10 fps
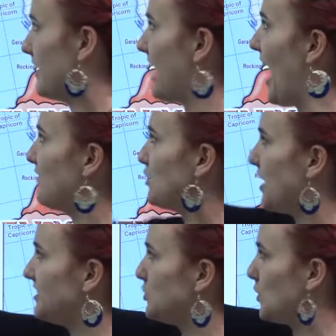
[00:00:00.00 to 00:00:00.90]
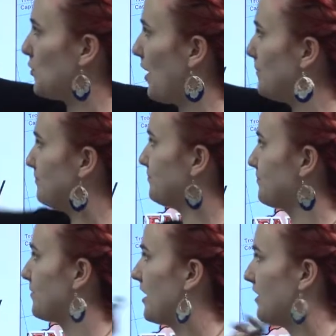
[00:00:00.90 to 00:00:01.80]
after 1921,
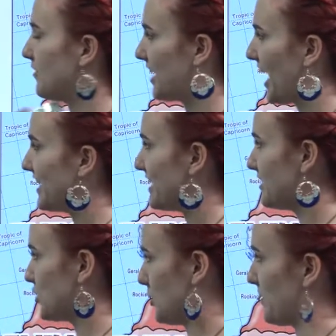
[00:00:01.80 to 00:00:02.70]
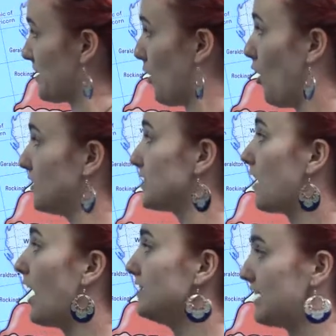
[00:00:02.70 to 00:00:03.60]
the candy started being called
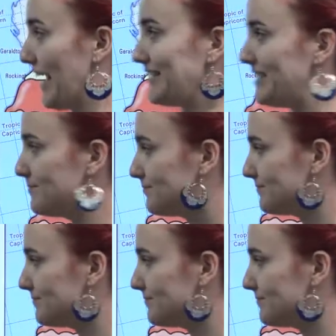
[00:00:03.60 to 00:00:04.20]
cotton candy.